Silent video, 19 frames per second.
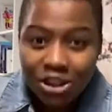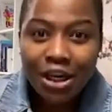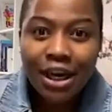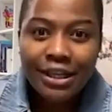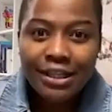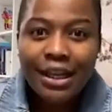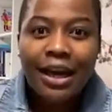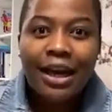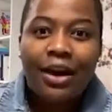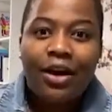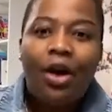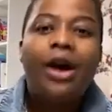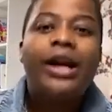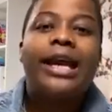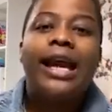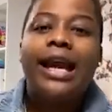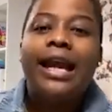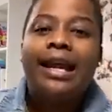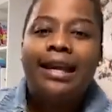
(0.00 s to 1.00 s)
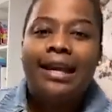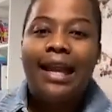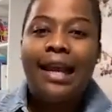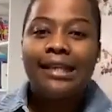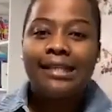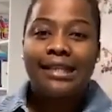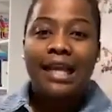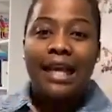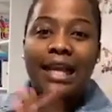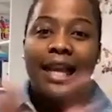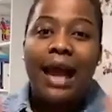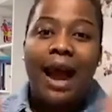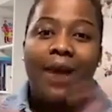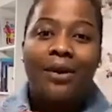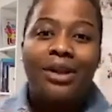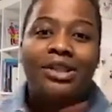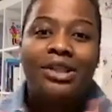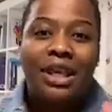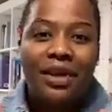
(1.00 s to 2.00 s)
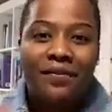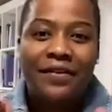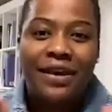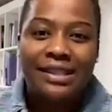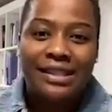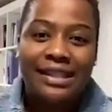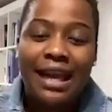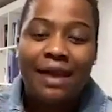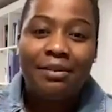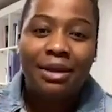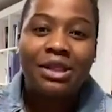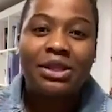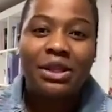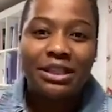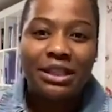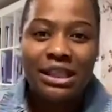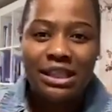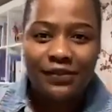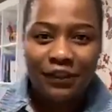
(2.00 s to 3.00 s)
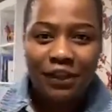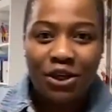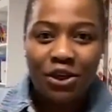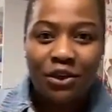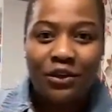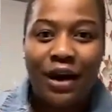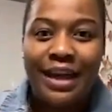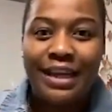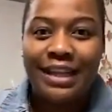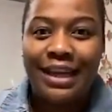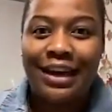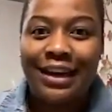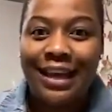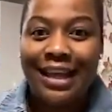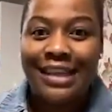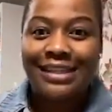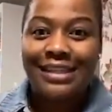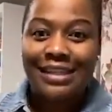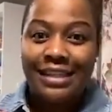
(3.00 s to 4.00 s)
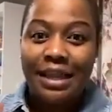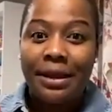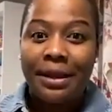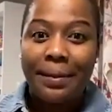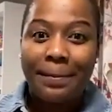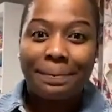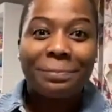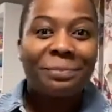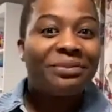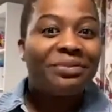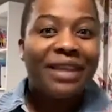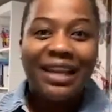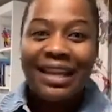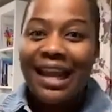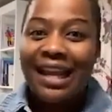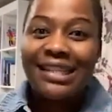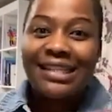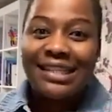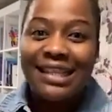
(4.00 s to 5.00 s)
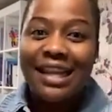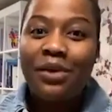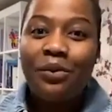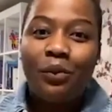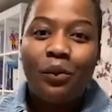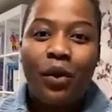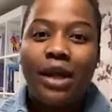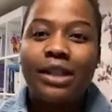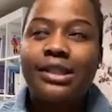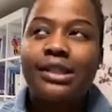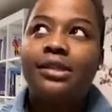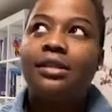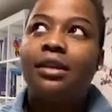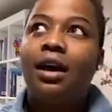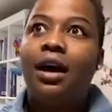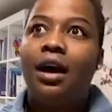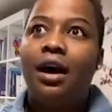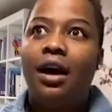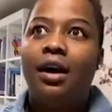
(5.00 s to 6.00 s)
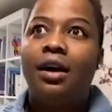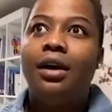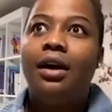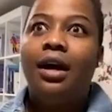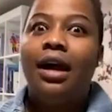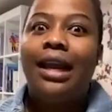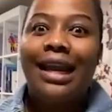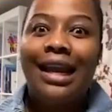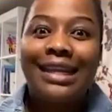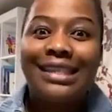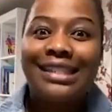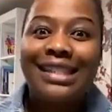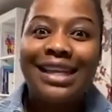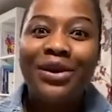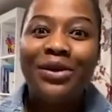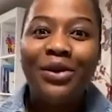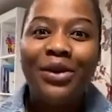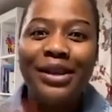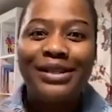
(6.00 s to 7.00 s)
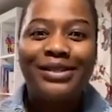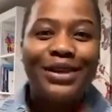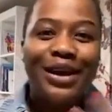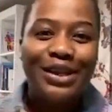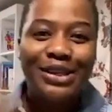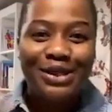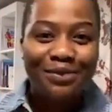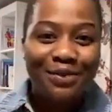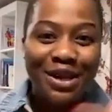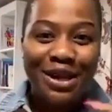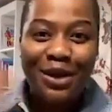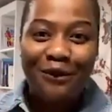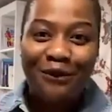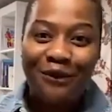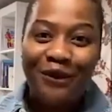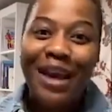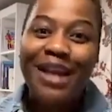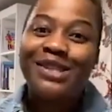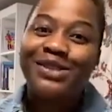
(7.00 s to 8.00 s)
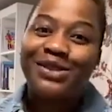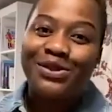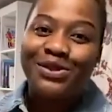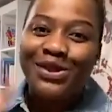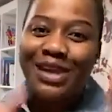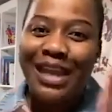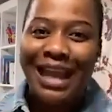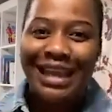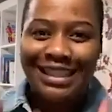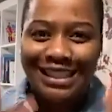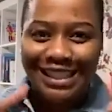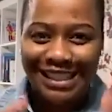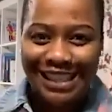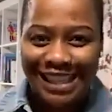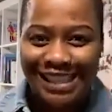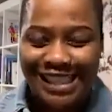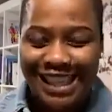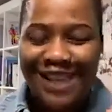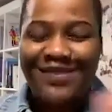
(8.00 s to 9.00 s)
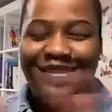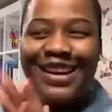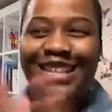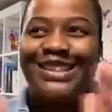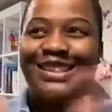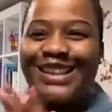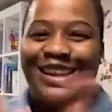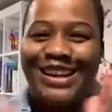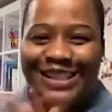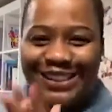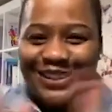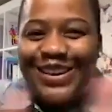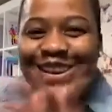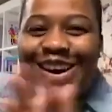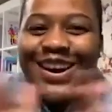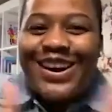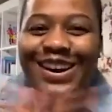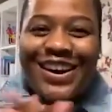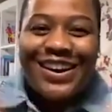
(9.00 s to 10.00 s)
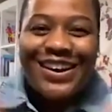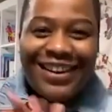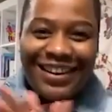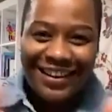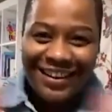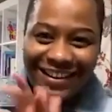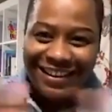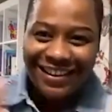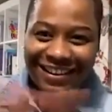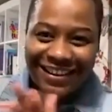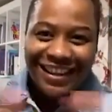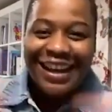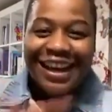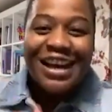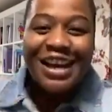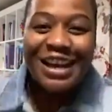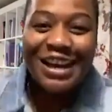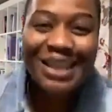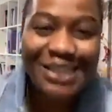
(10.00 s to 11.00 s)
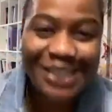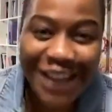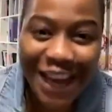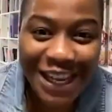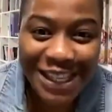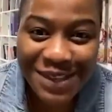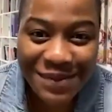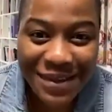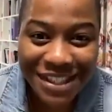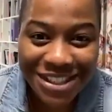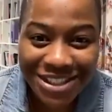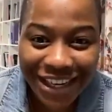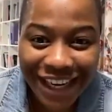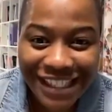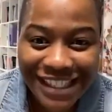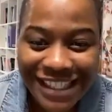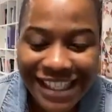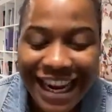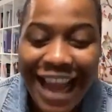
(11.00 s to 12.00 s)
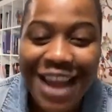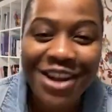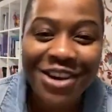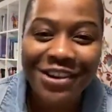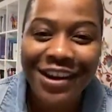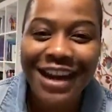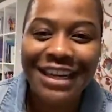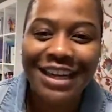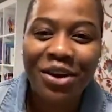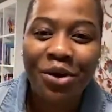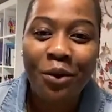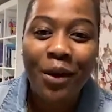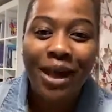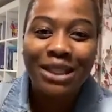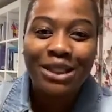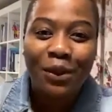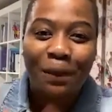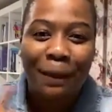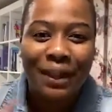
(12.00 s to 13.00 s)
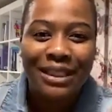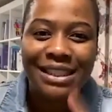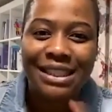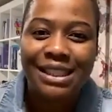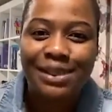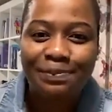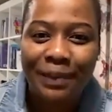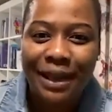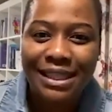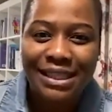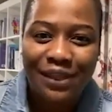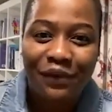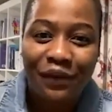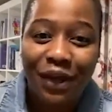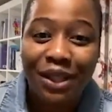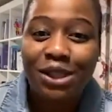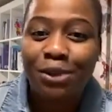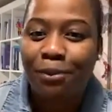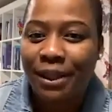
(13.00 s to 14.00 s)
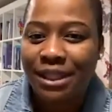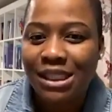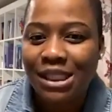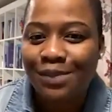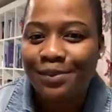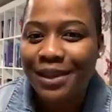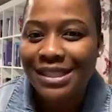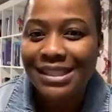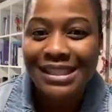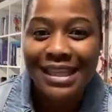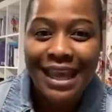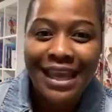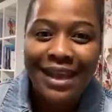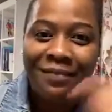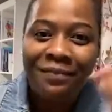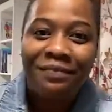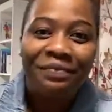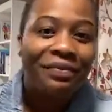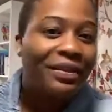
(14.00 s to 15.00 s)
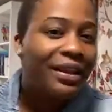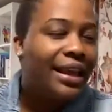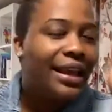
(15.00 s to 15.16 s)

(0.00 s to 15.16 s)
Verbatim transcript: Try it. Okay, let's, let, I want to give an assignment on this video right now. Let's see. Let's see what, uh, let's see who is going to be the first to get this assignment done. Woo! It's going to be interesting. Are you ready? Who want to participate? If you want to participate, say,